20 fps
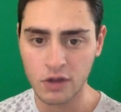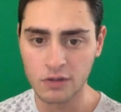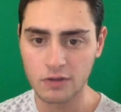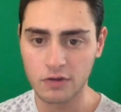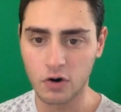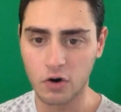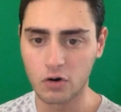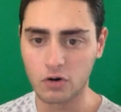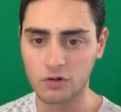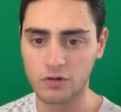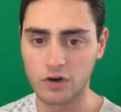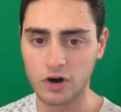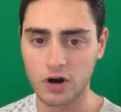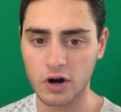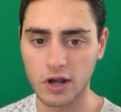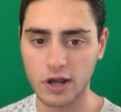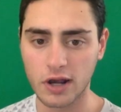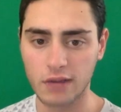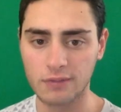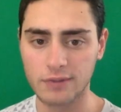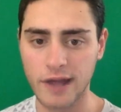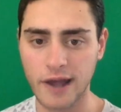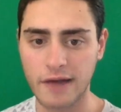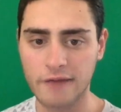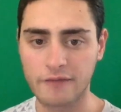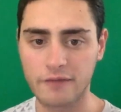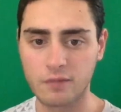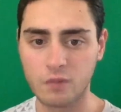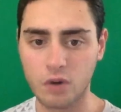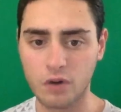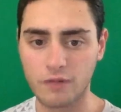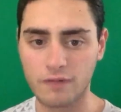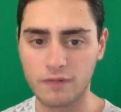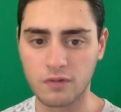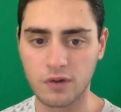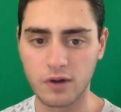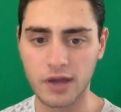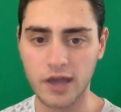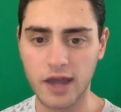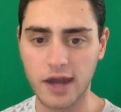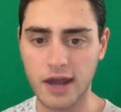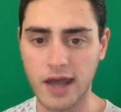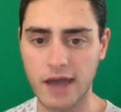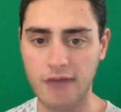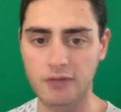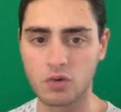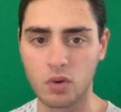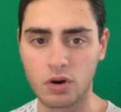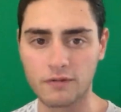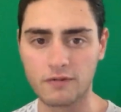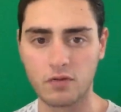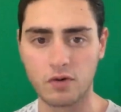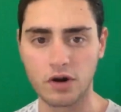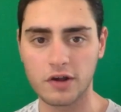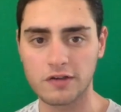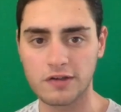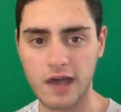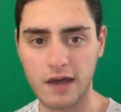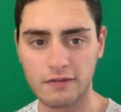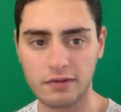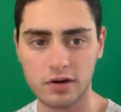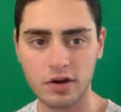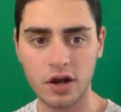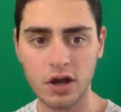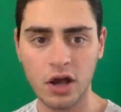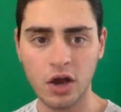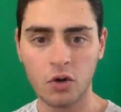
Total's already come down from 148.5 to 147,